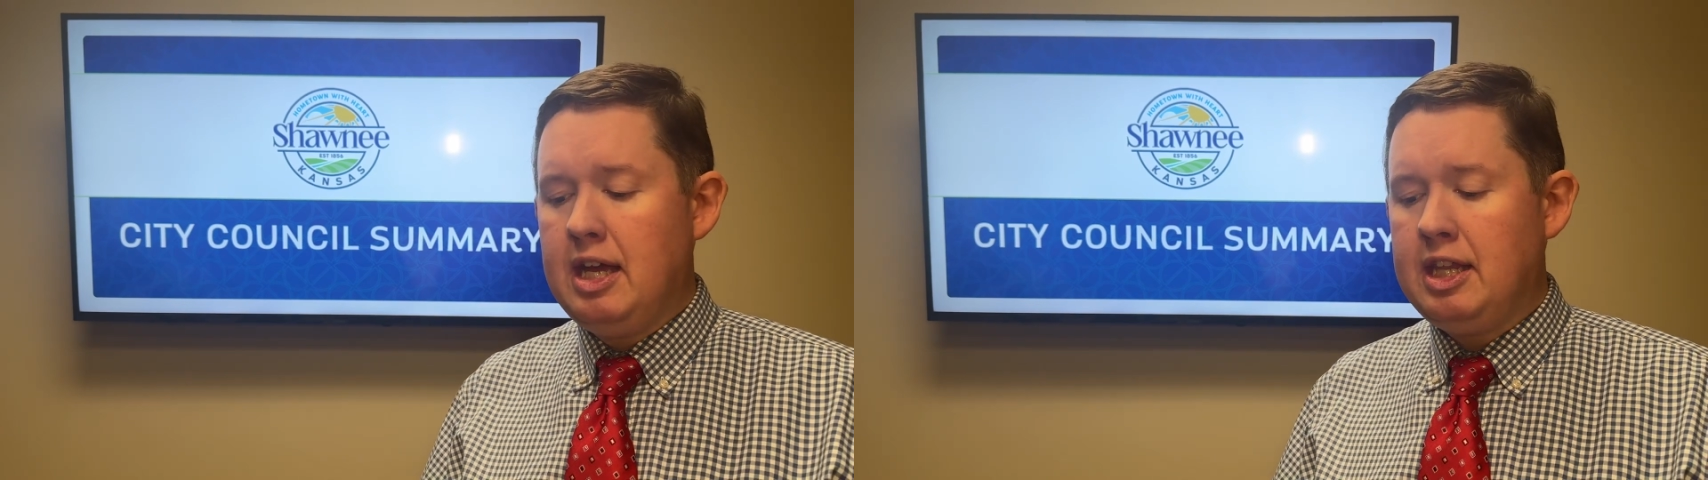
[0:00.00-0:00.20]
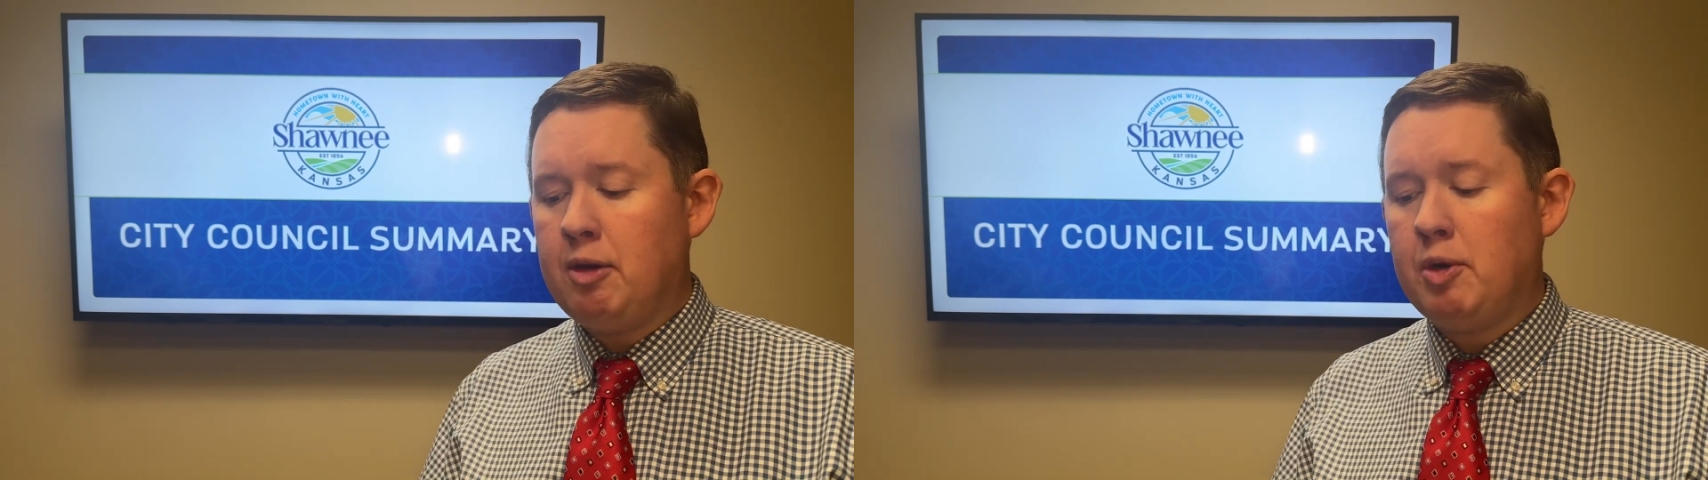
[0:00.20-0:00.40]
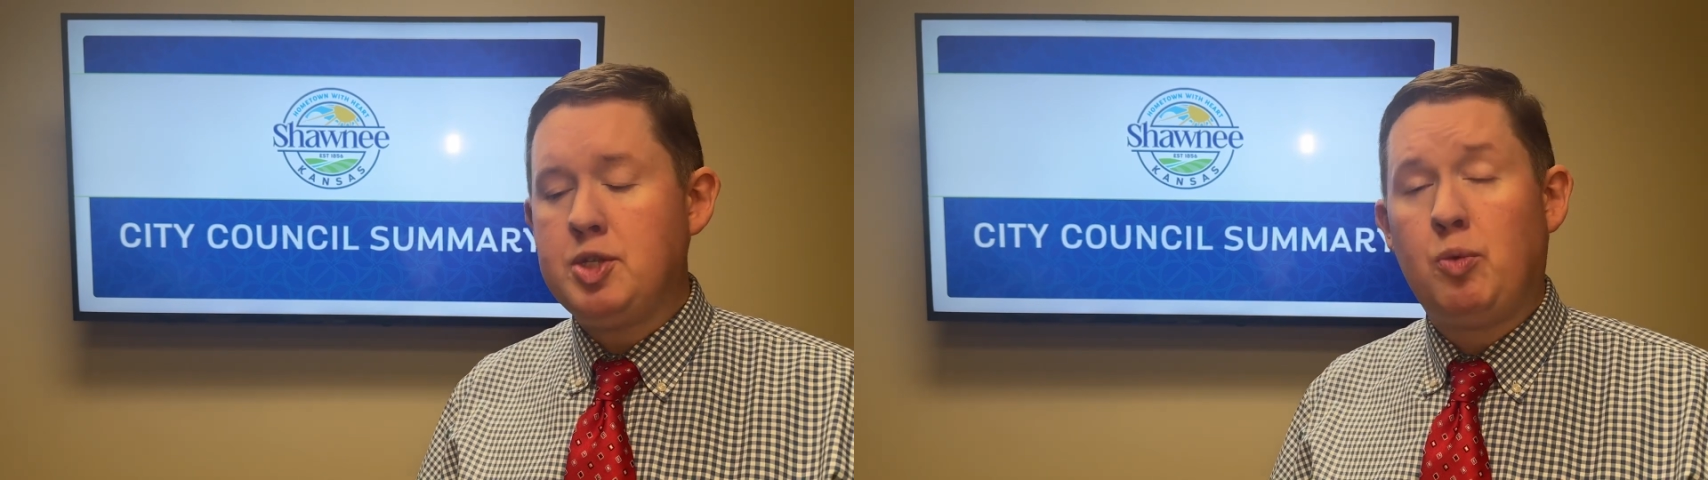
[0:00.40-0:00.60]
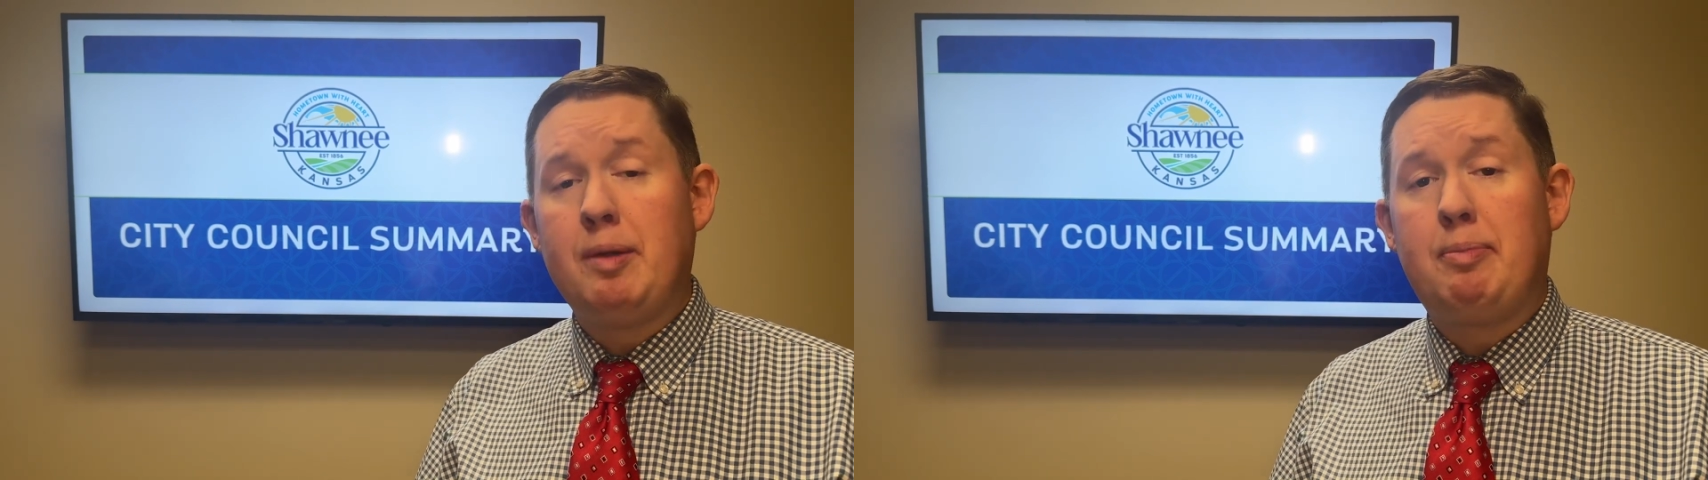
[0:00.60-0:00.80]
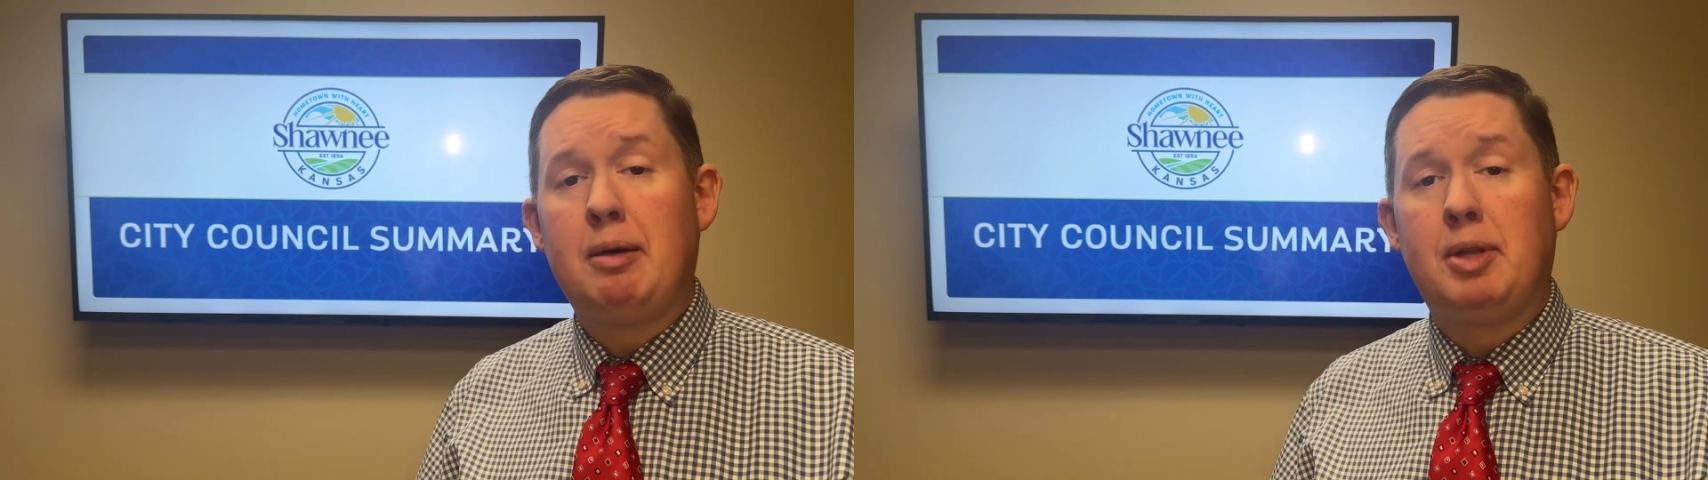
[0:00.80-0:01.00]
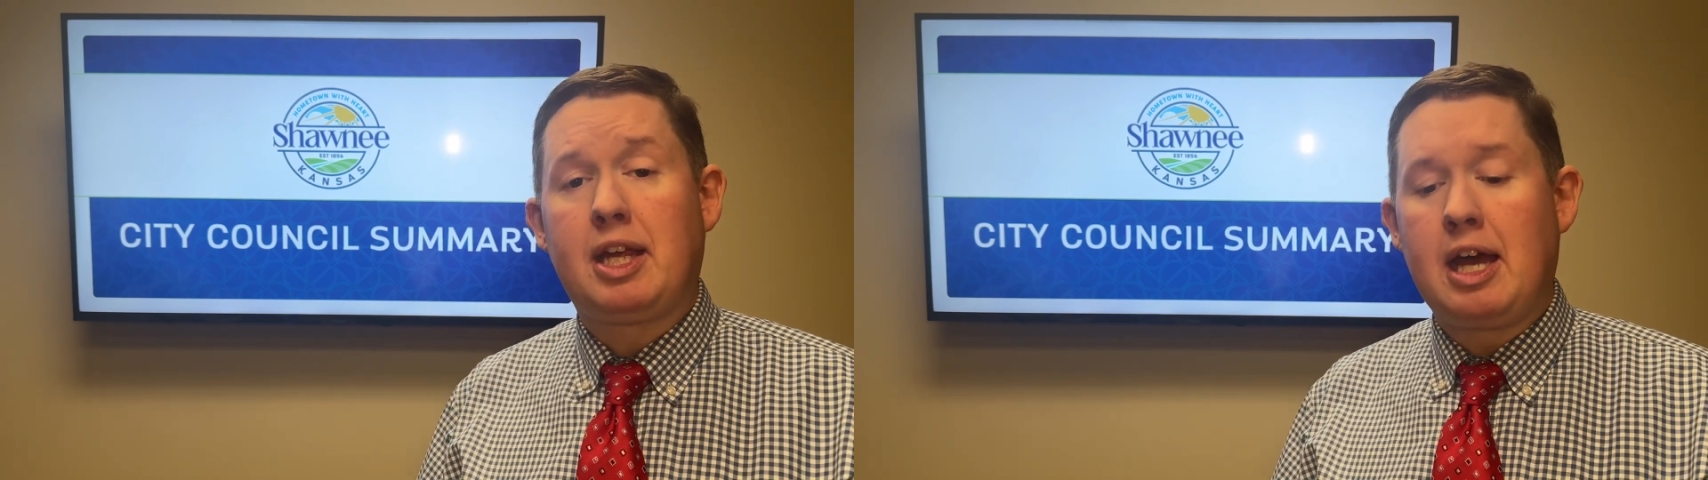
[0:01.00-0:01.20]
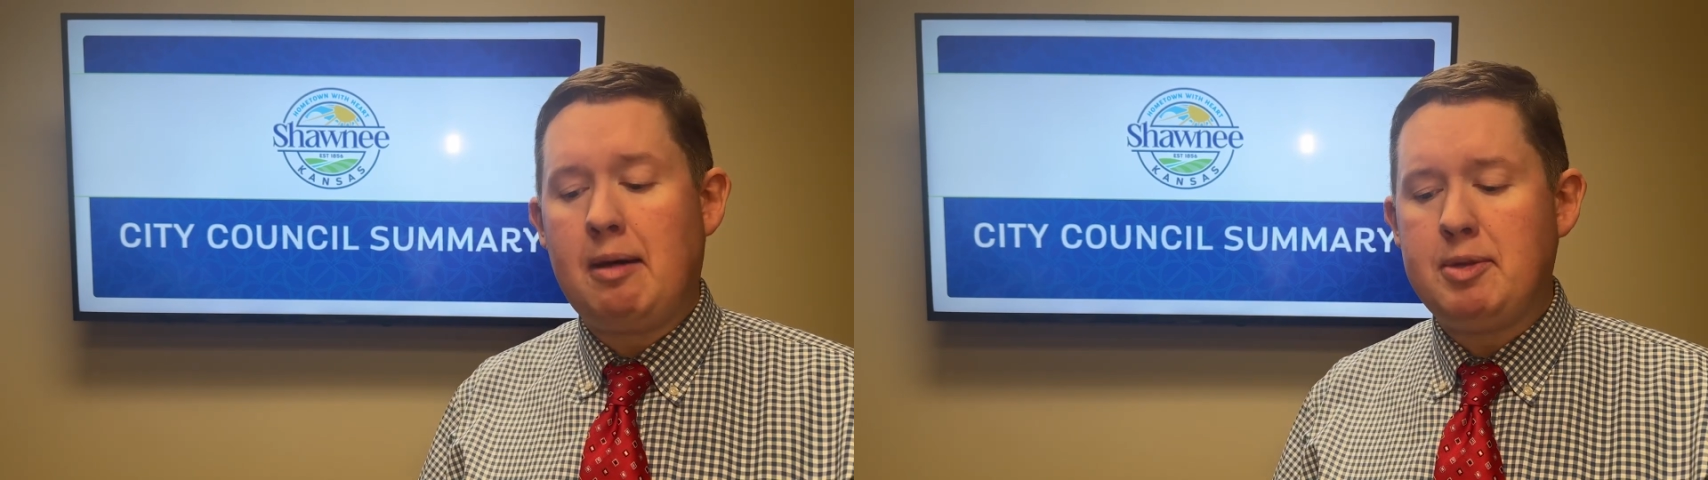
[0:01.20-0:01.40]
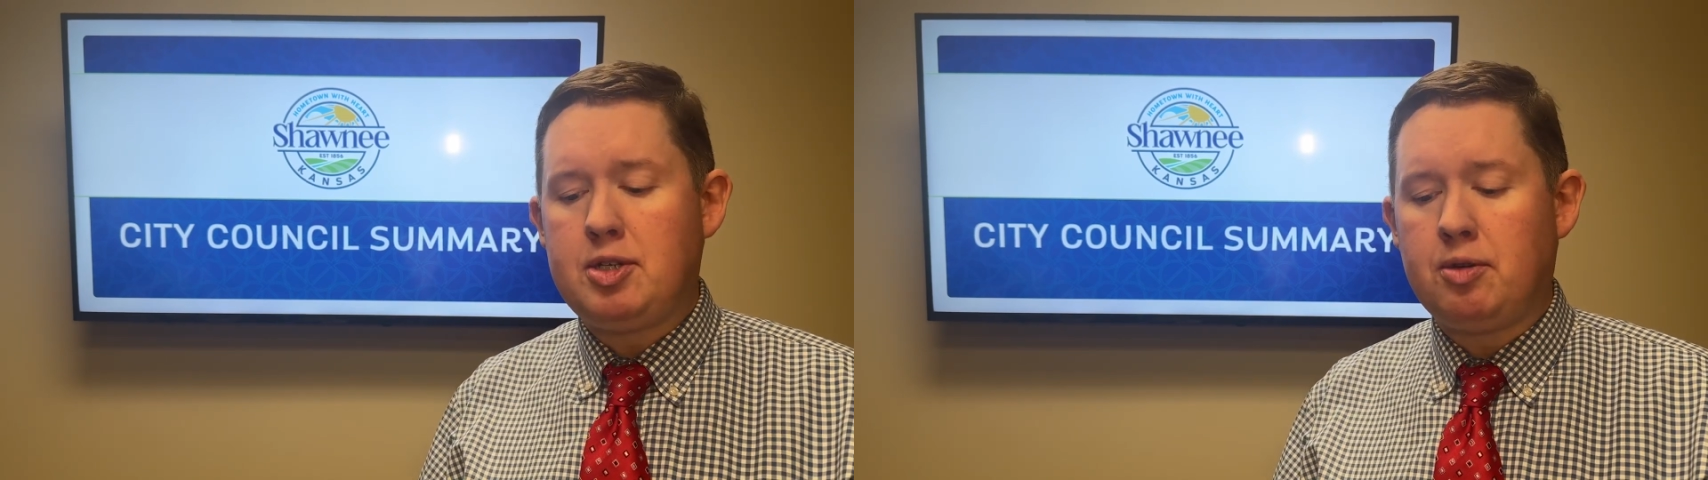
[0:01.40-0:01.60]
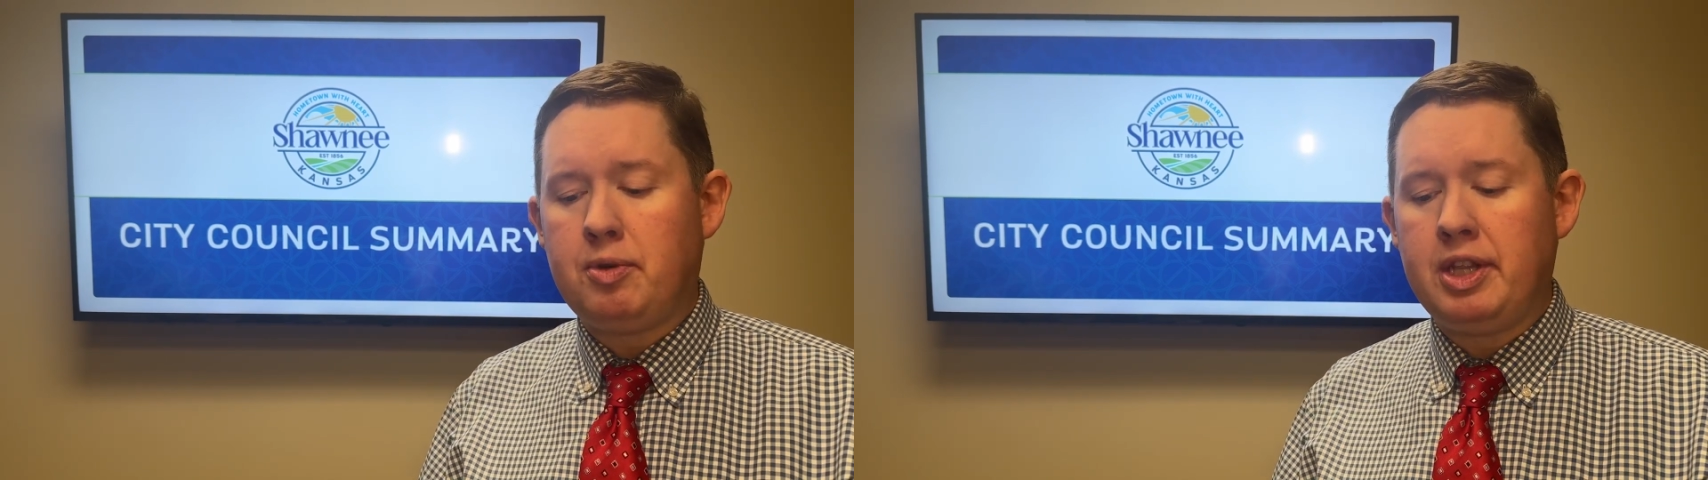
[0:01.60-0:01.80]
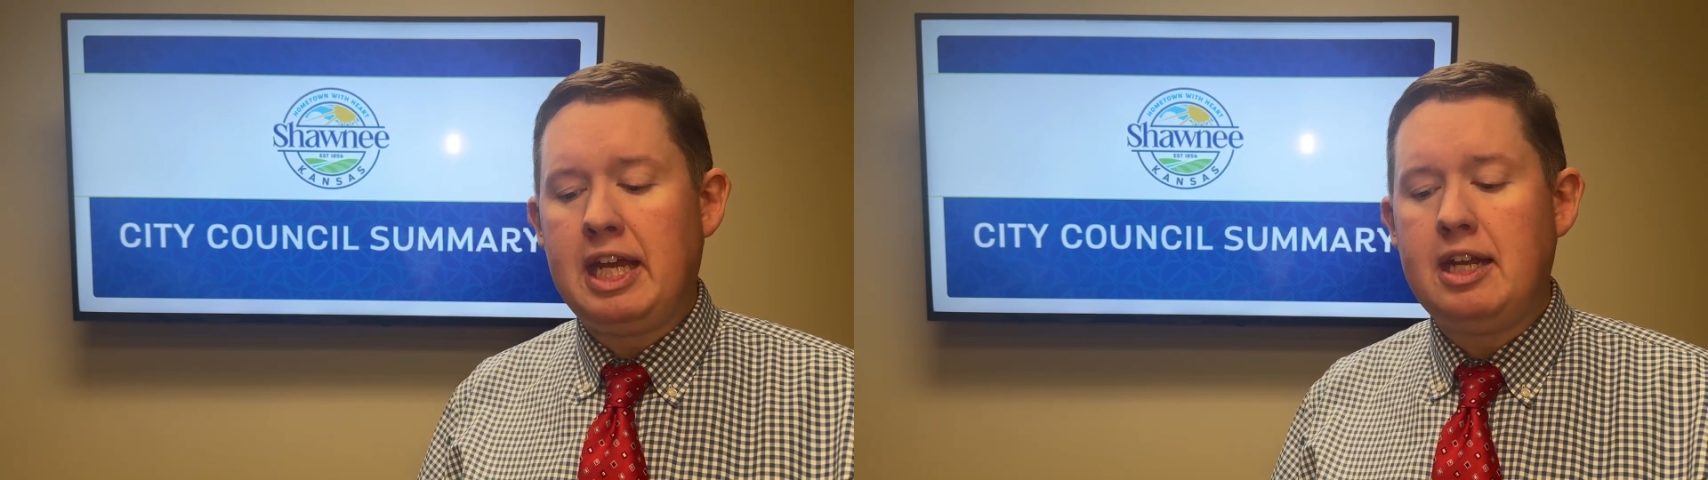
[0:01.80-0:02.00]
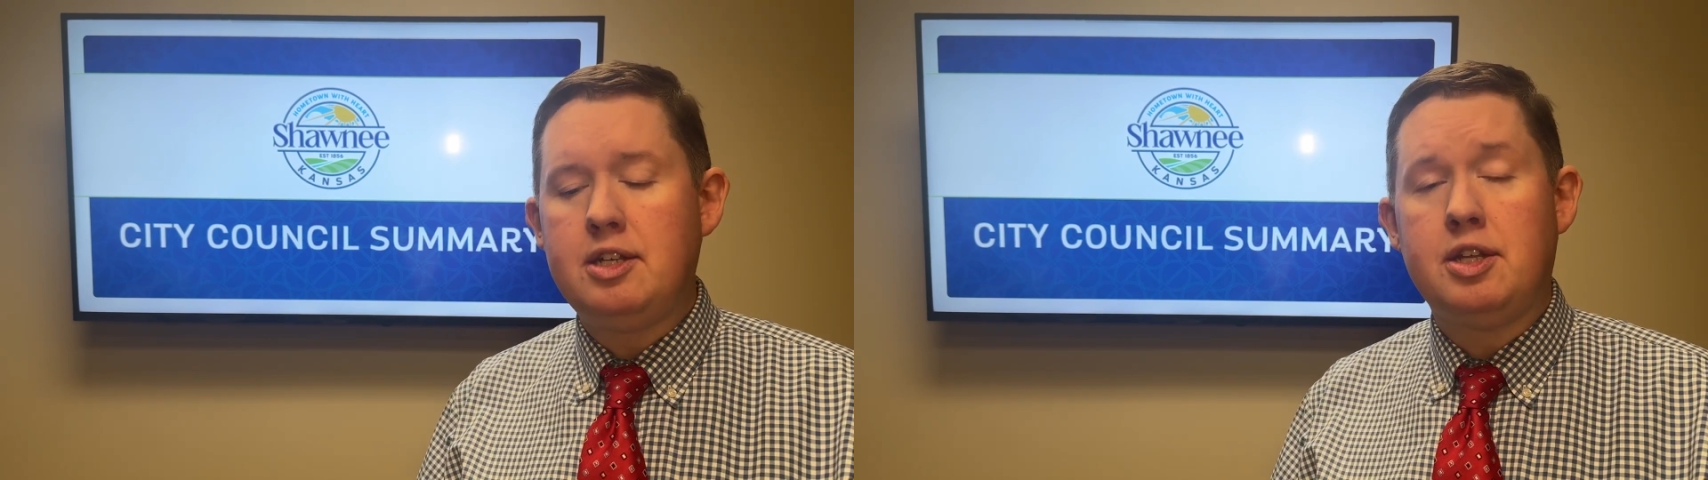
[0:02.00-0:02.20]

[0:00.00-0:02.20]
There was one public commenter related